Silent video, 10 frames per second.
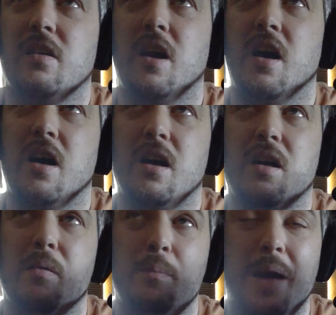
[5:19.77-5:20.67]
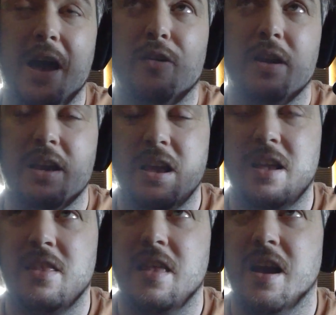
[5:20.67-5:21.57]
uh, Mary
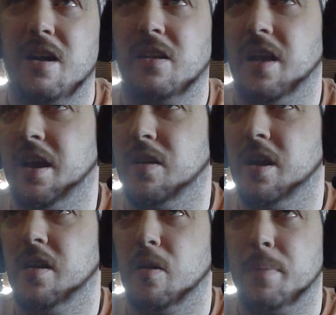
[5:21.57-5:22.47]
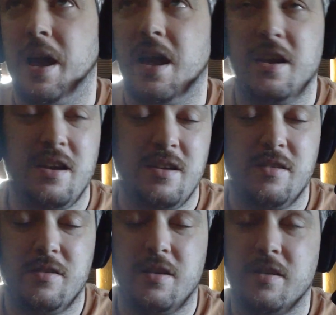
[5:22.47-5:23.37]
in there, like in her
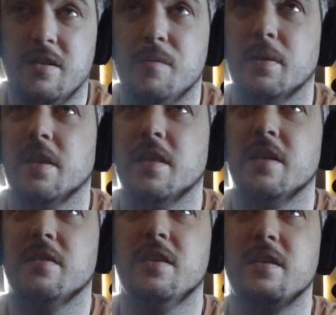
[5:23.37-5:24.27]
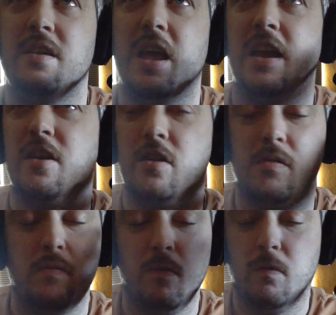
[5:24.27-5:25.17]
panties and stuff, but then they see naked
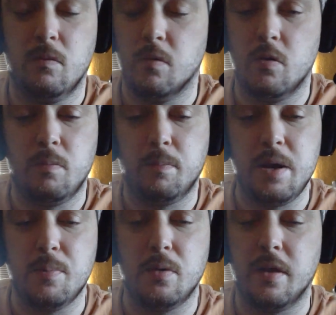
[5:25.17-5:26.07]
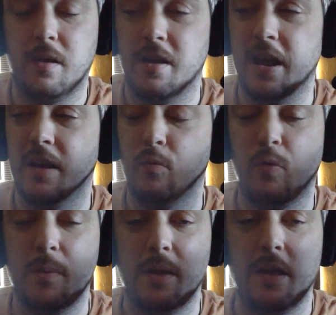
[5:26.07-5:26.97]
people that naked
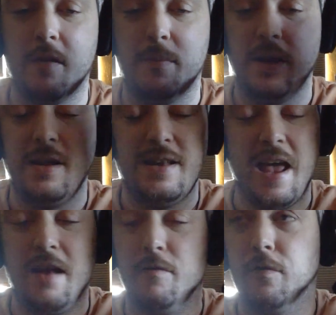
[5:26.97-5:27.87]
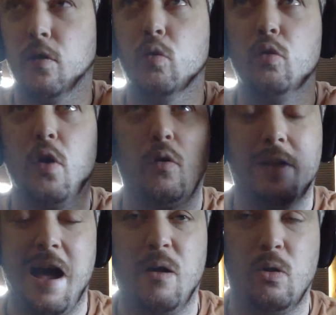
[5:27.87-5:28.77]
women that have been dead for who knows
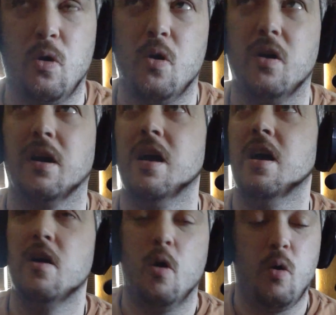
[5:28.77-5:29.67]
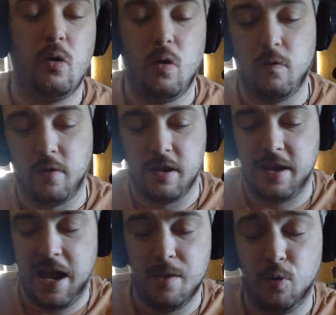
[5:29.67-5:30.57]
how long, all over the
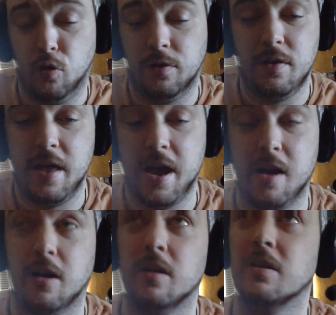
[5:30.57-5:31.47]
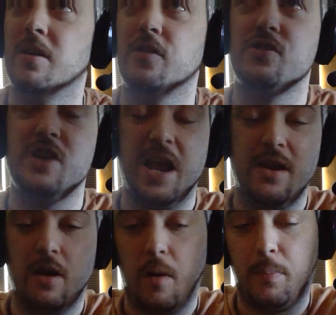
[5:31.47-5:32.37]
tables in there,
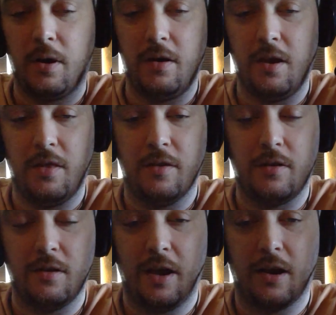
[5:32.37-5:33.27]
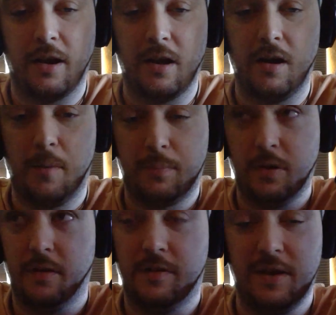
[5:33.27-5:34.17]
chained up in, in this like up
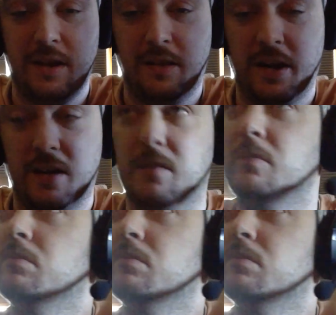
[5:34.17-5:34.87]
to the ceiling.